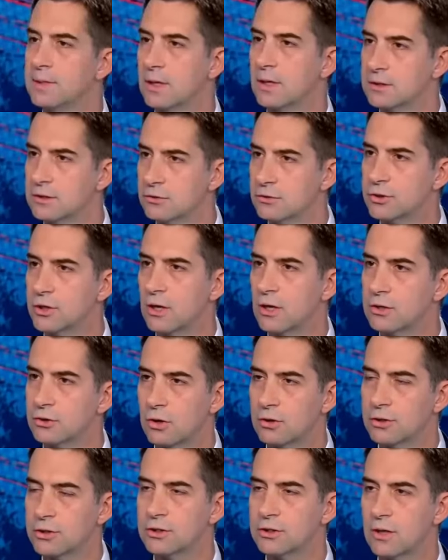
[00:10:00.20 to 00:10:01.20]
because those gun
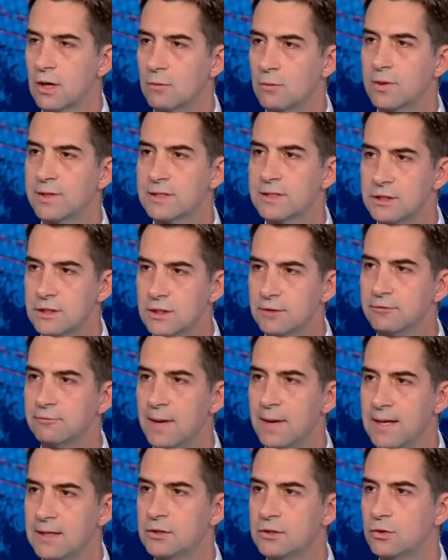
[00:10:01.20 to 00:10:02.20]
charges come with stiff
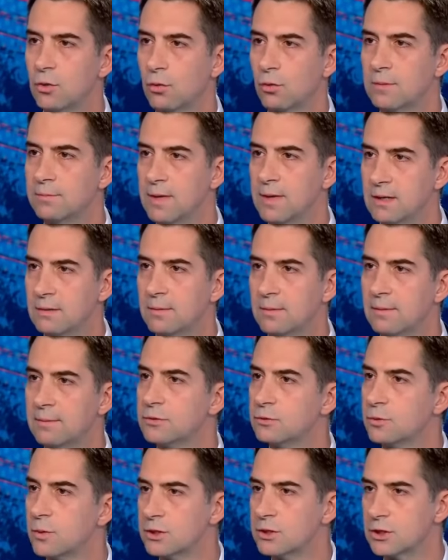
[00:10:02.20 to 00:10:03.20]
mandatory
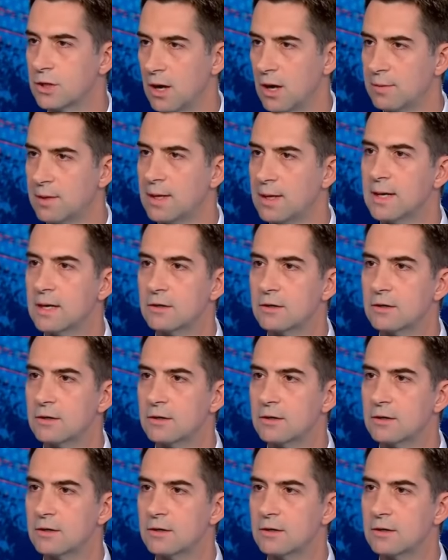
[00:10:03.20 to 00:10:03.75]
minimums, which Kamala